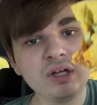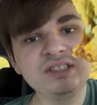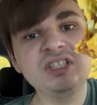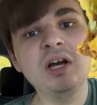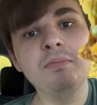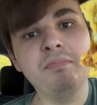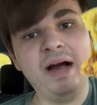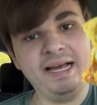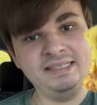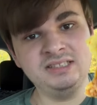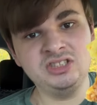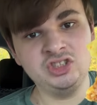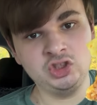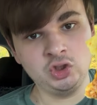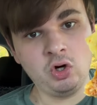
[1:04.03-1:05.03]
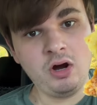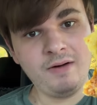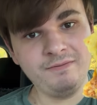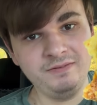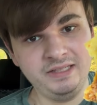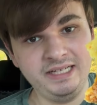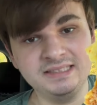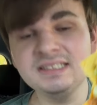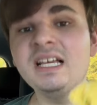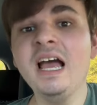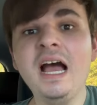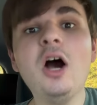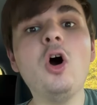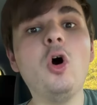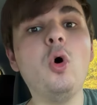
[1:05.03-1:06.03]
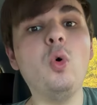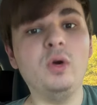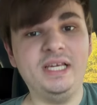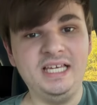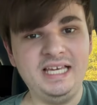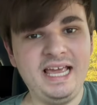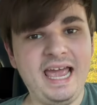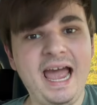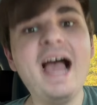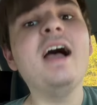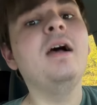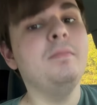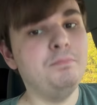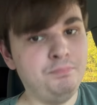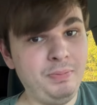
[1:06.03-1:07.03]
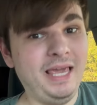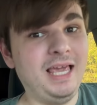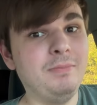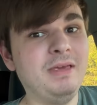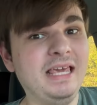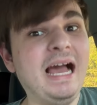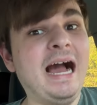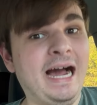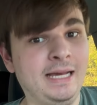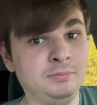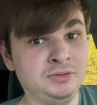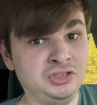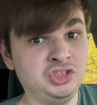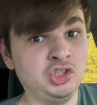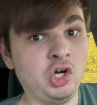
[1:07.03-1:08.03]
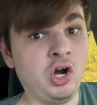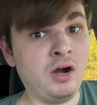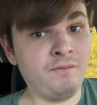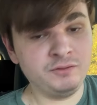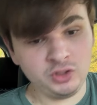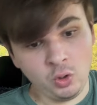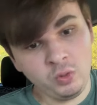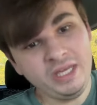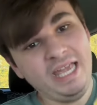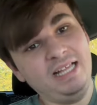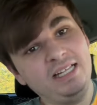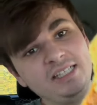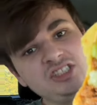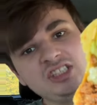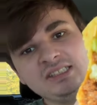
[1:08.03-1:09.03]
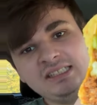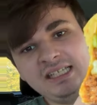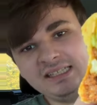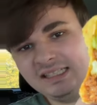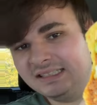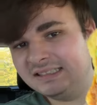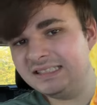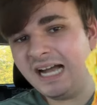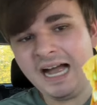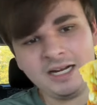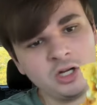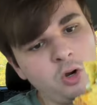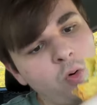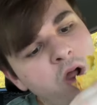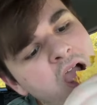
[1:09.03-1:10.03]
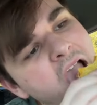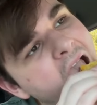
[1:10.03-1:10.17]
to my softness. Oh yeah, baby, I'm soft. Okay, let's just get this taco